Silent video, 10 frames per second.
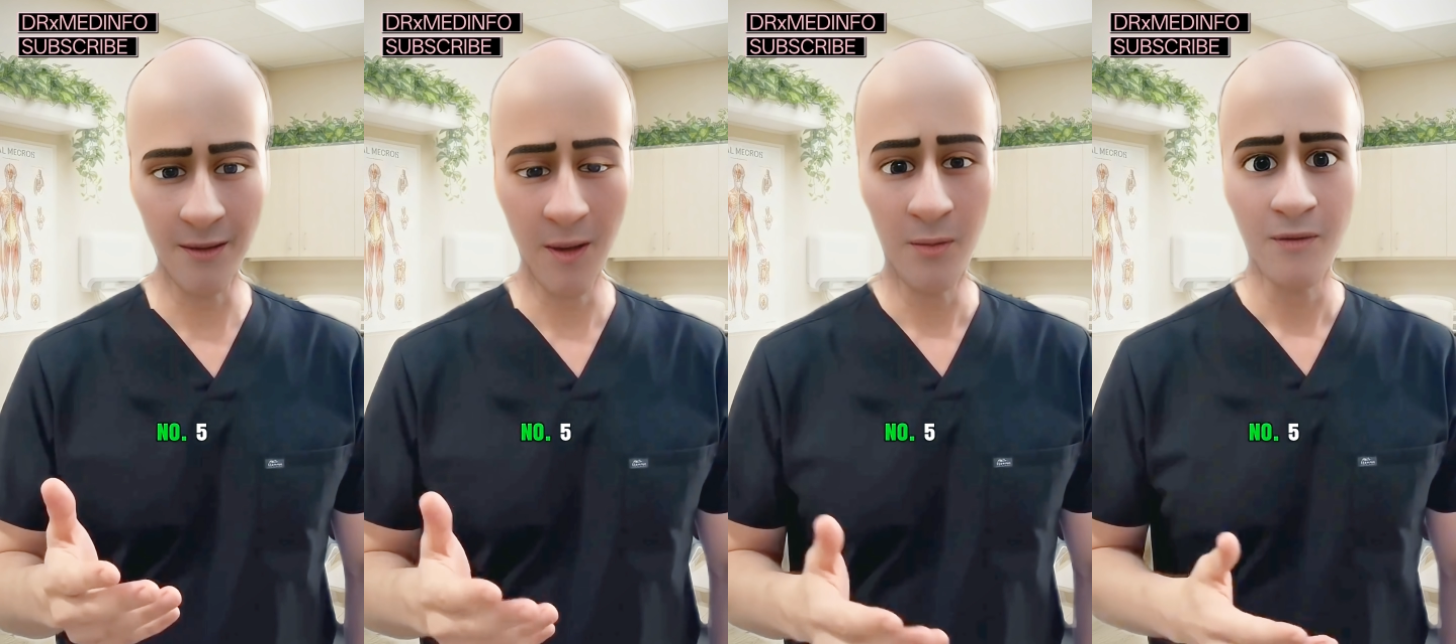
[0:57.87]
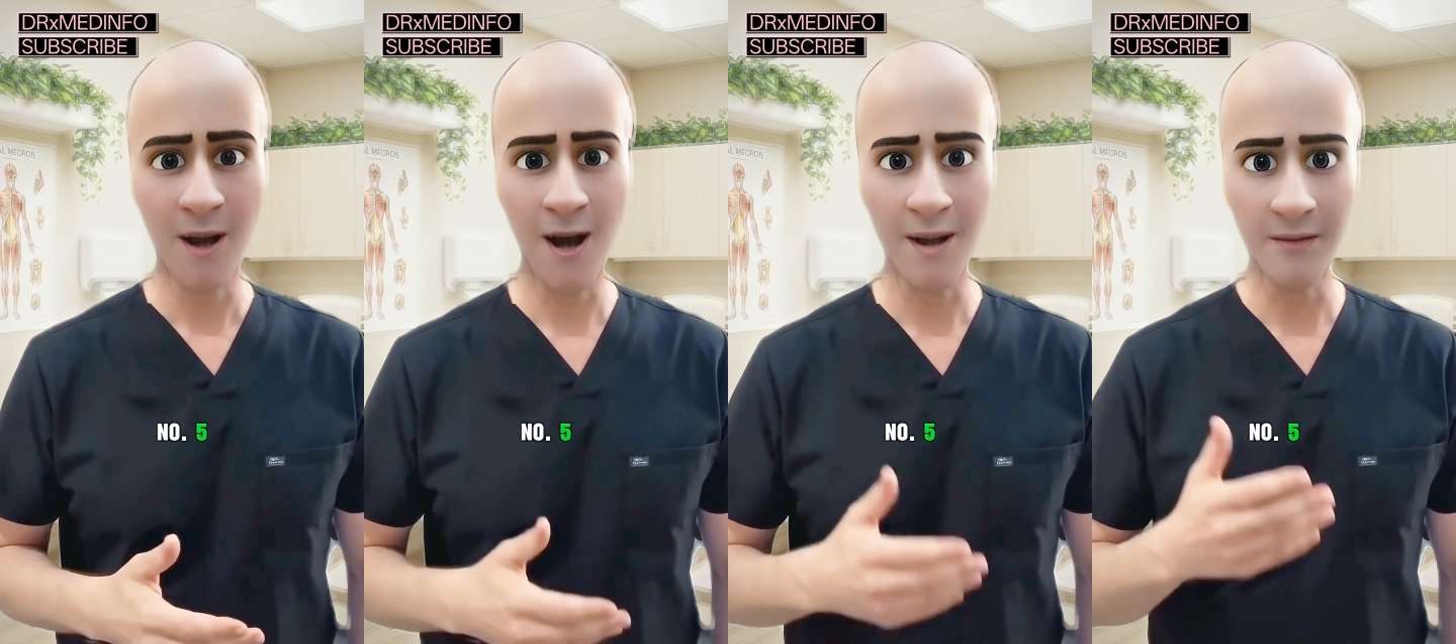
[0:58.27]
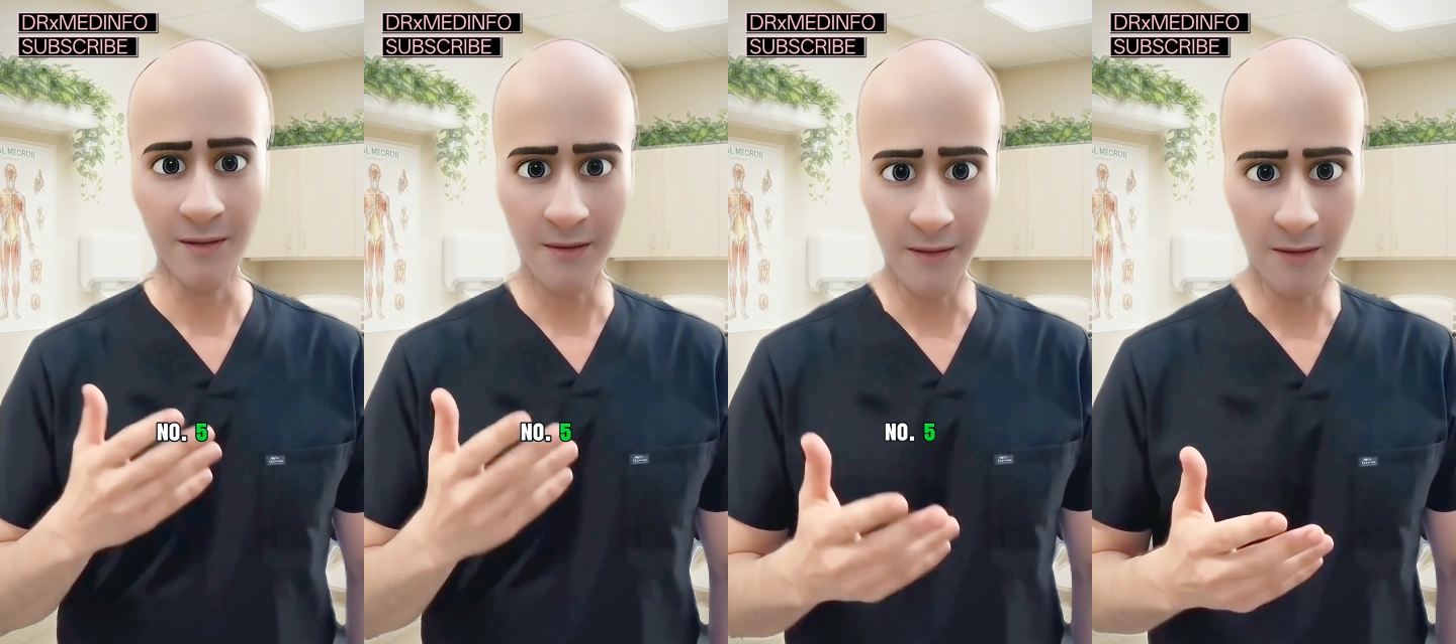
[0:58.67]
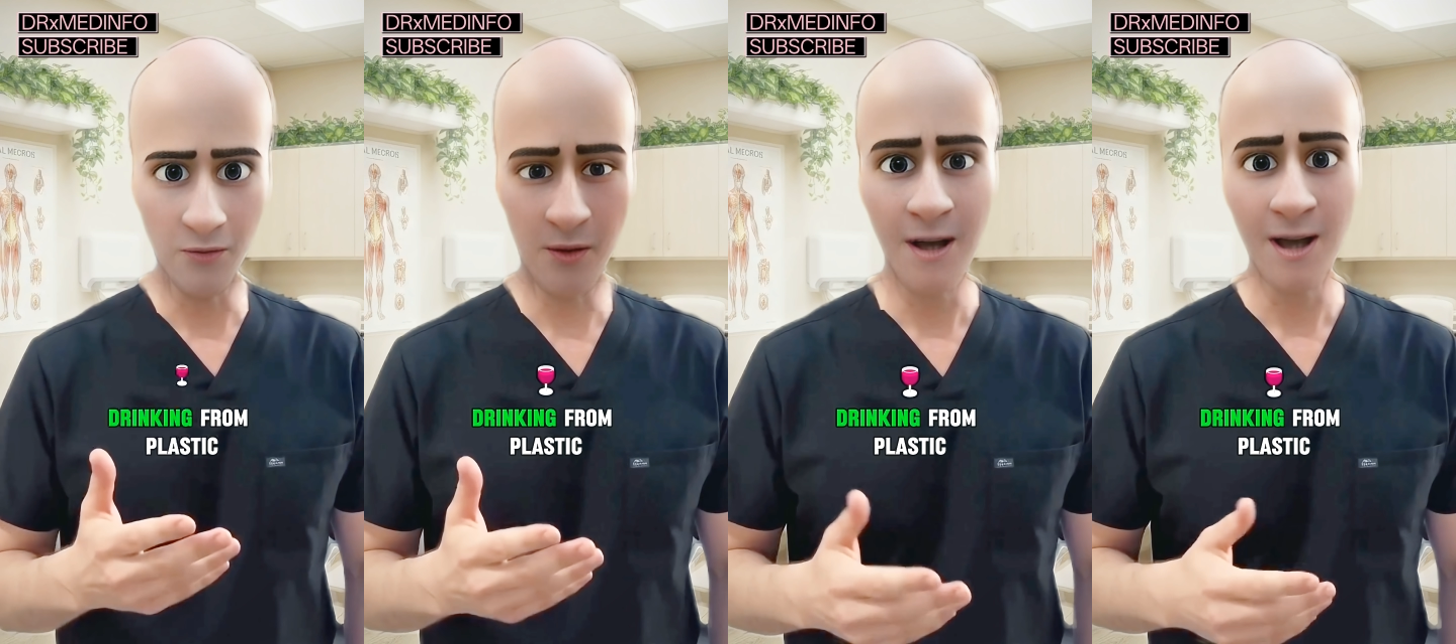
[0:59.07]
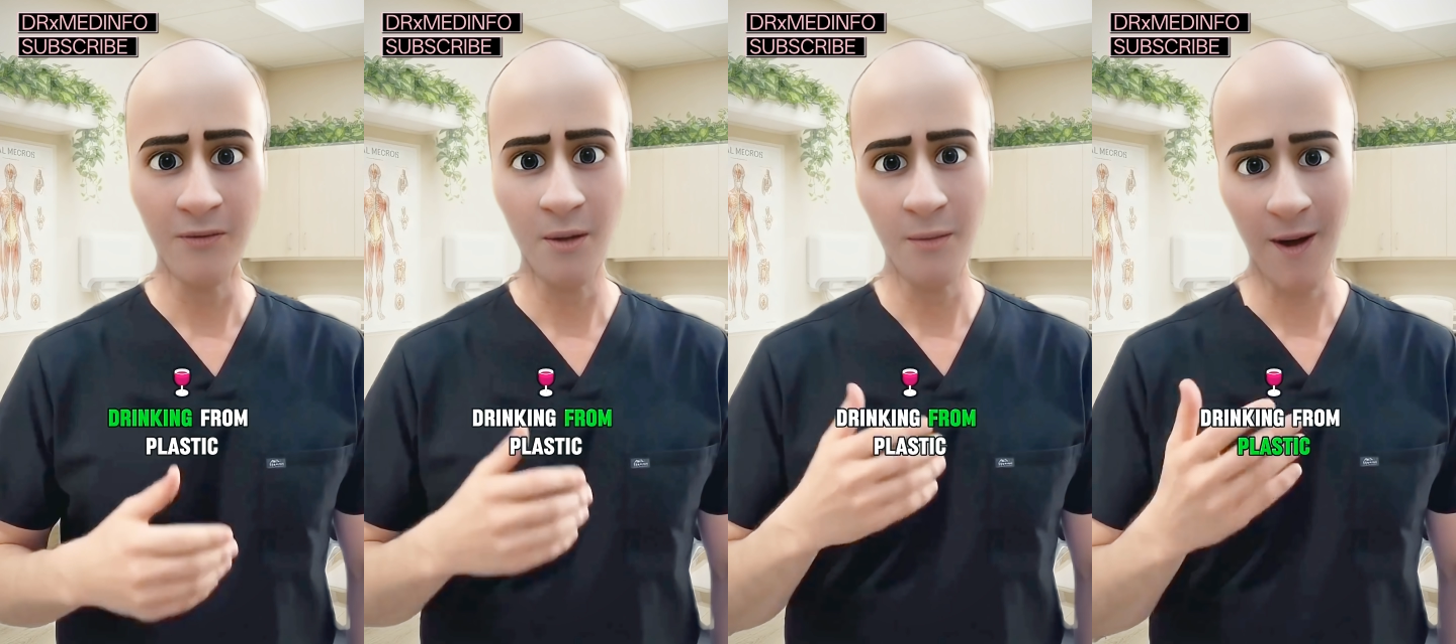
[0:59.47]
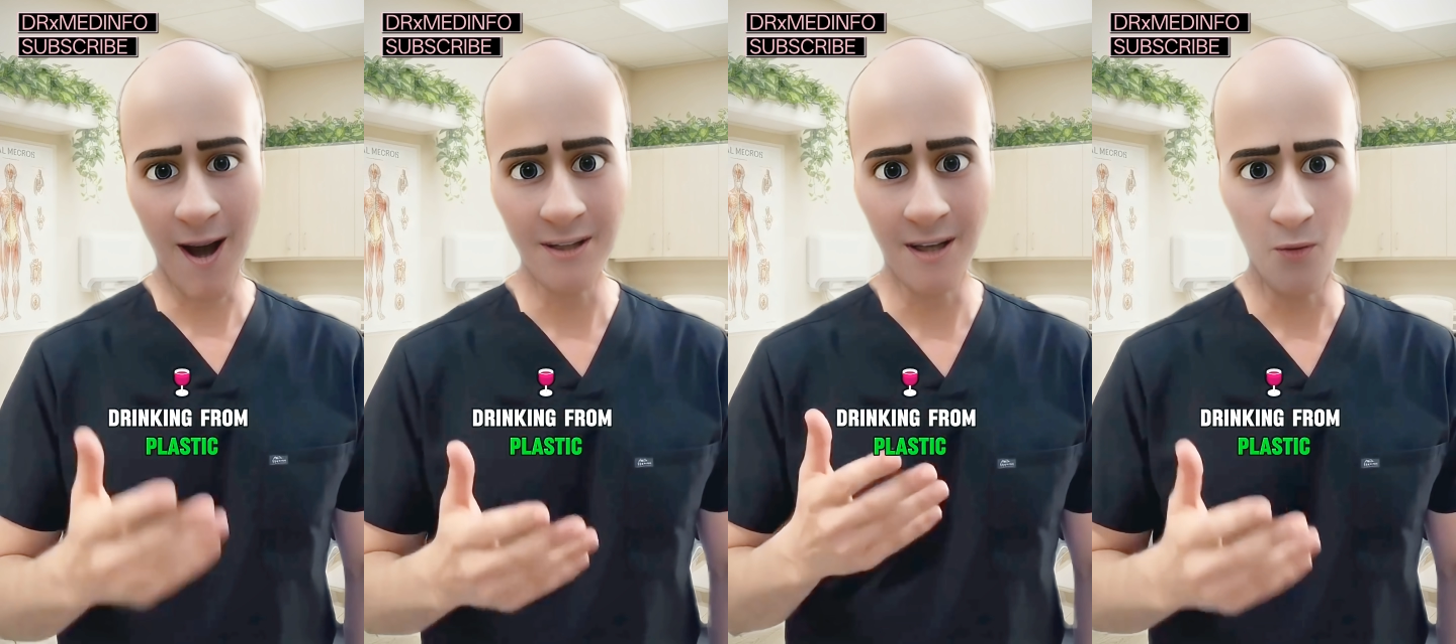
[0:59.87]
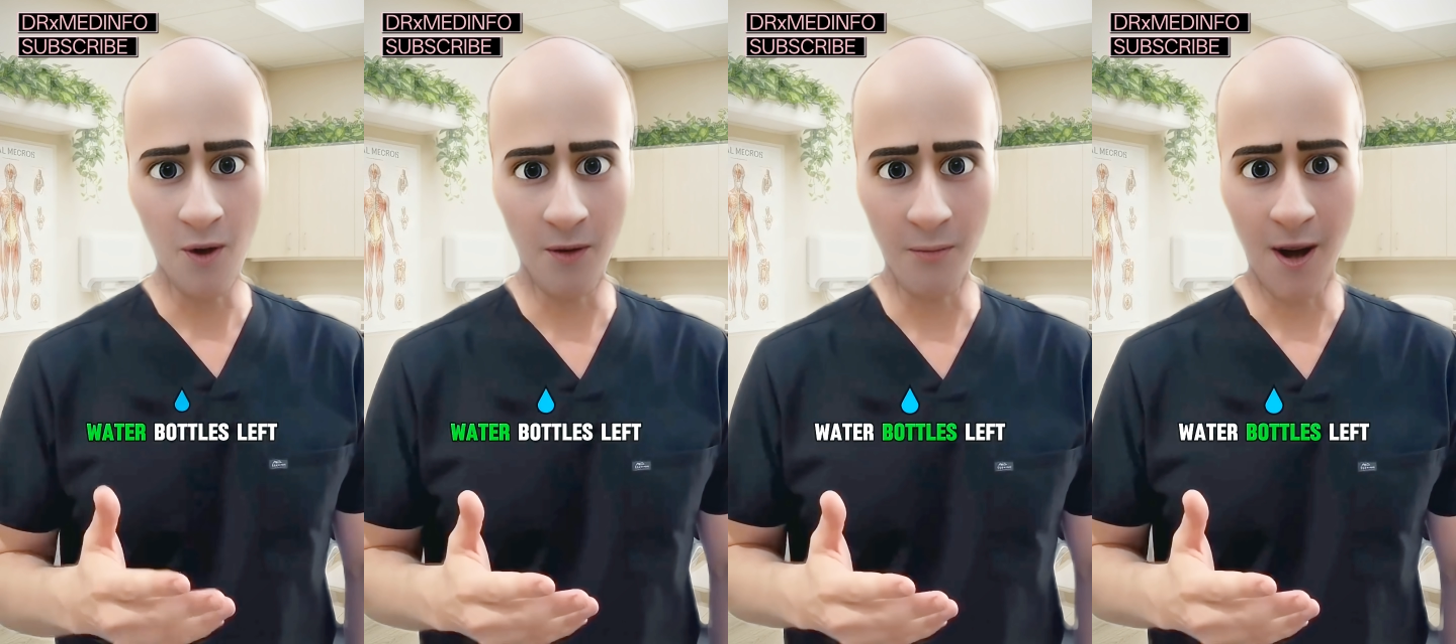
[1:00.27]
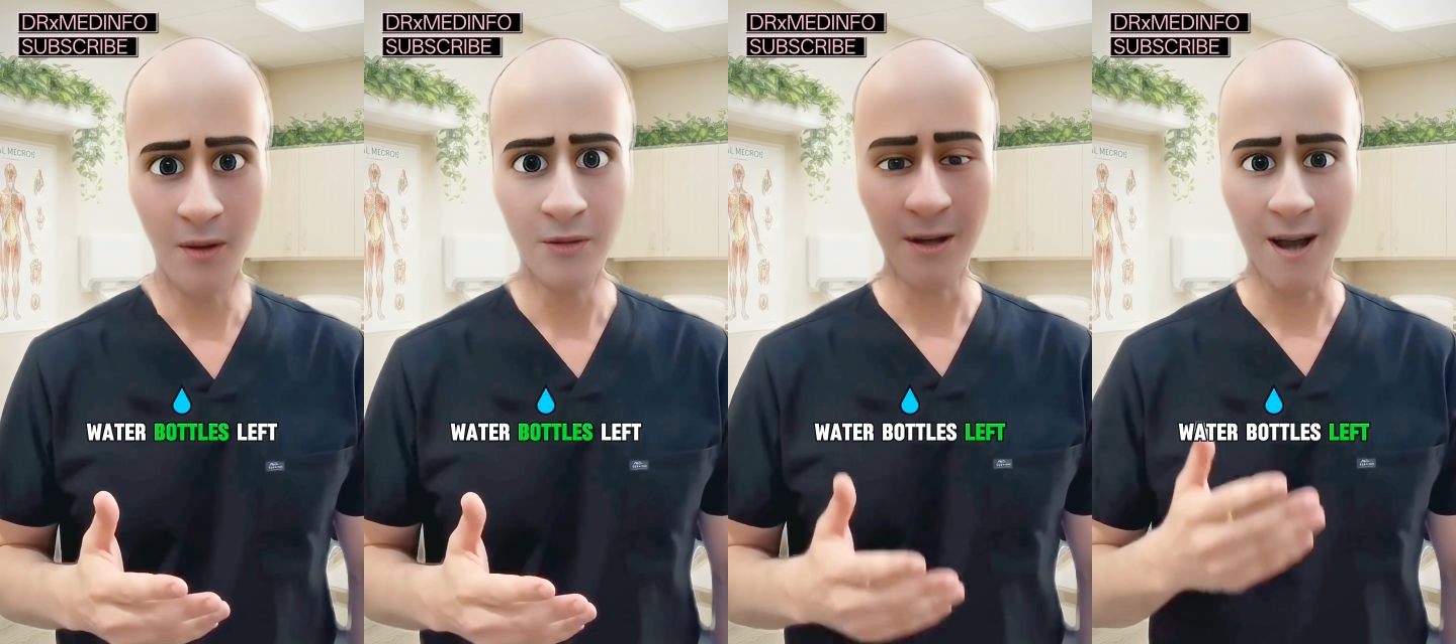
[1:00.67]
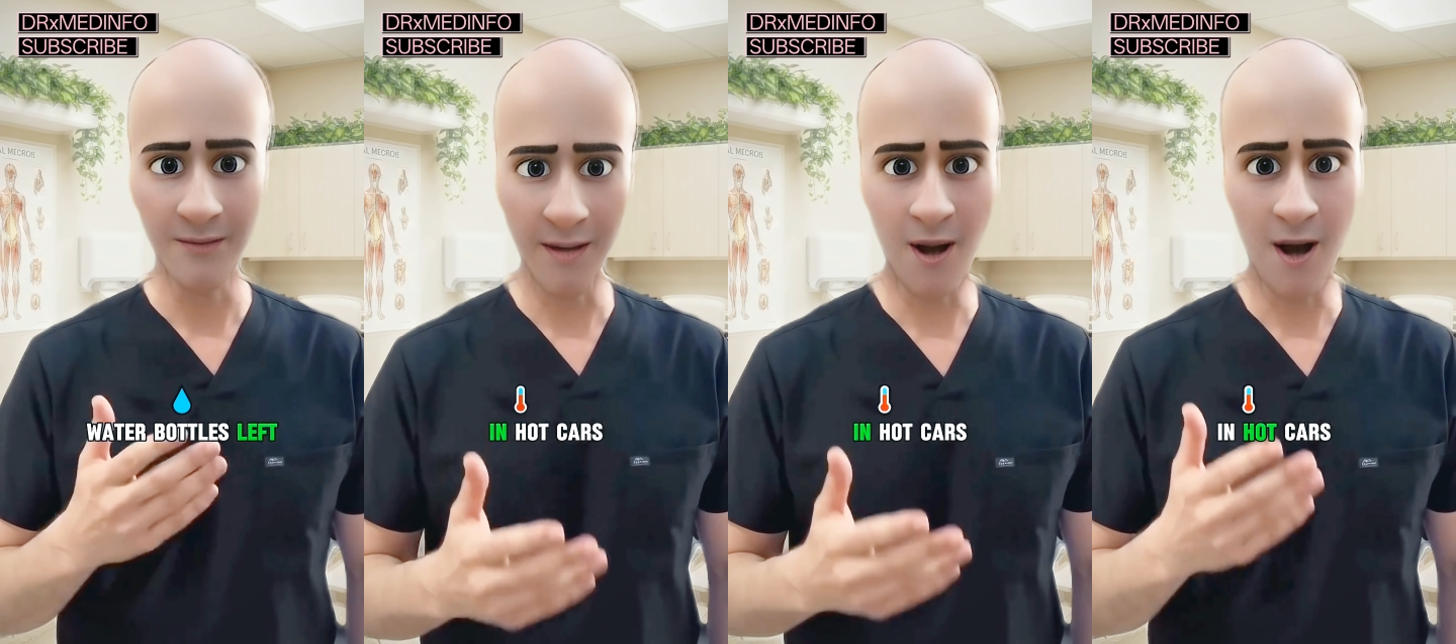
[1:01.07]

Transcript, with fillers: Number five, drinking from plastic water bottles left in